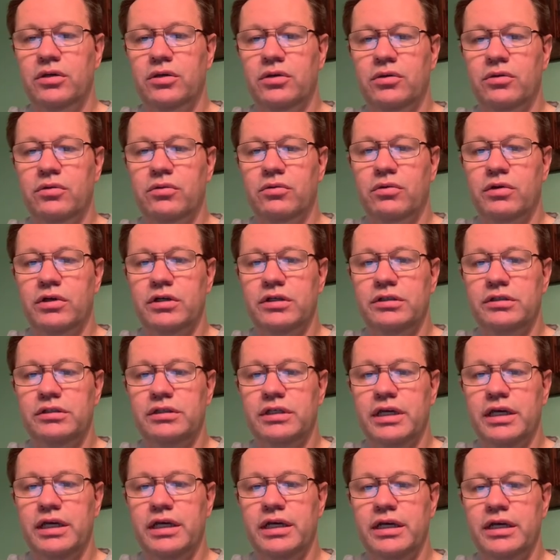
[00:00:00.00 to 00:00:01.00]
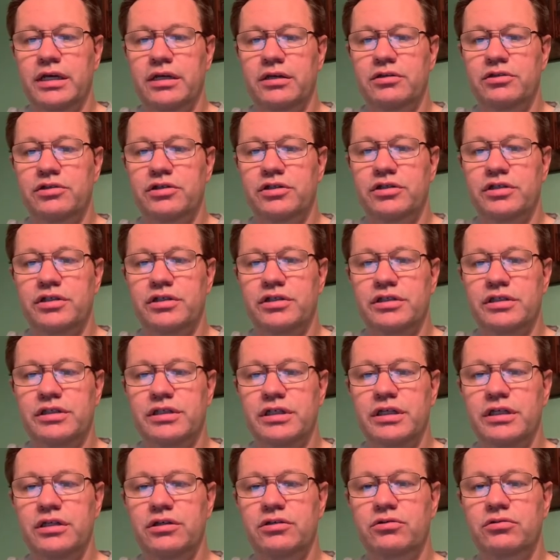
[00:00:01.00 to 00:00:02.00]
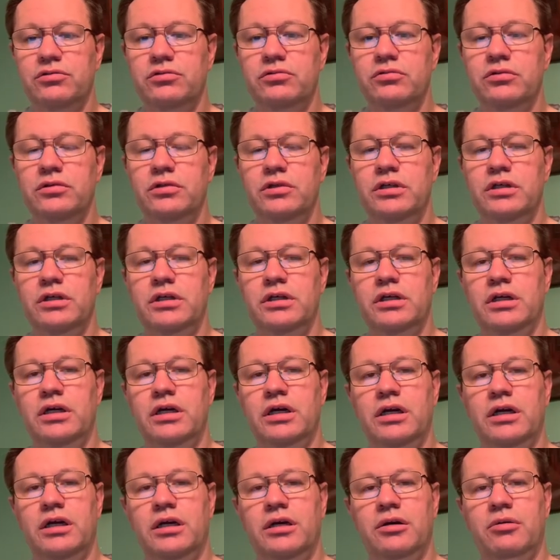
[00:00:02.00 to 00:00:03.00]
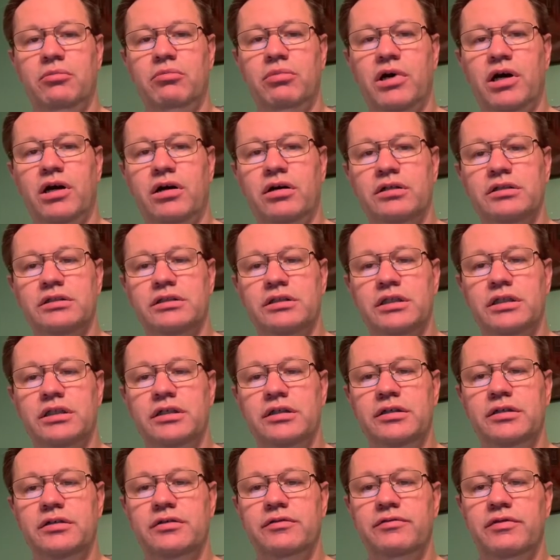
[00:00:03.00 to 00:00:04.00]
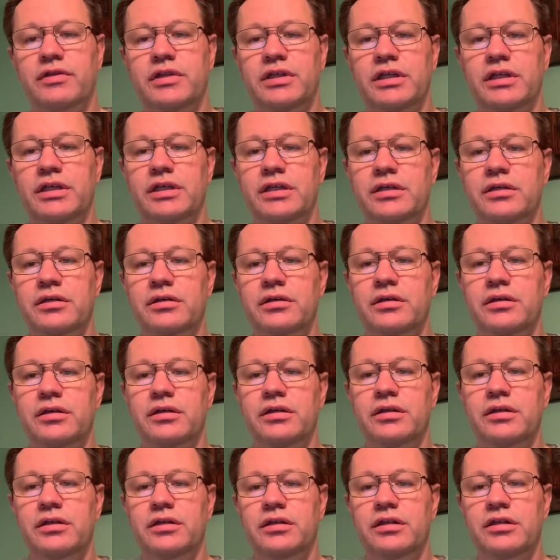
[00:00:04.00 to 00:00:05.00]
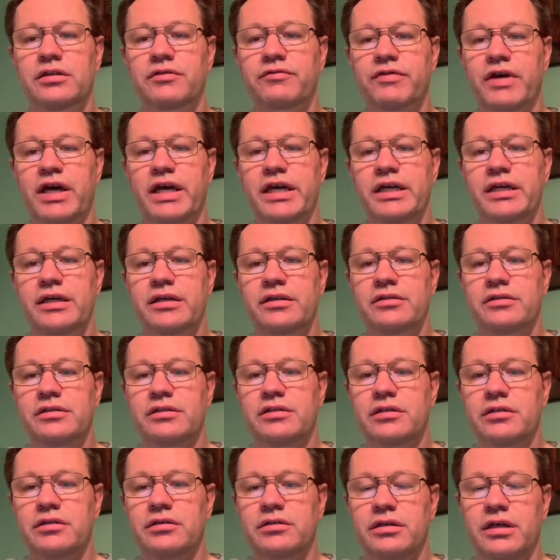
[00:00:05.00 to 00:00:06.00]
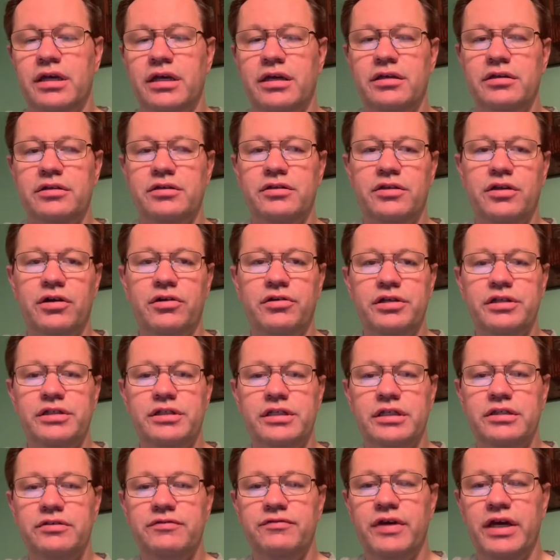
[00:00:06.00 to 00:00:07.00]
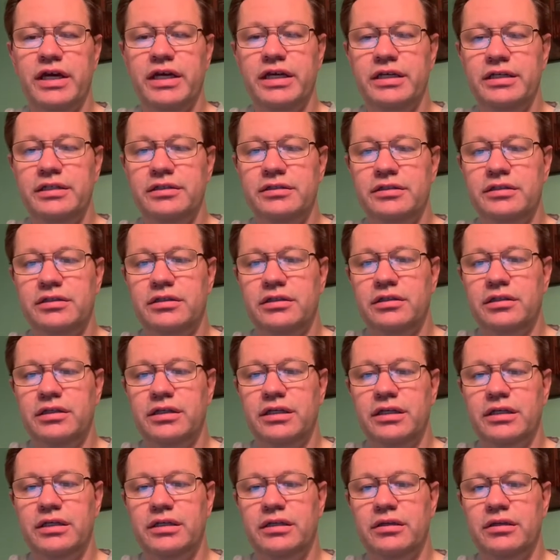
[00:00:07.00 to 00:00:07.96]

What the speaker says: was just a single box of the veins. Had 36 veins in the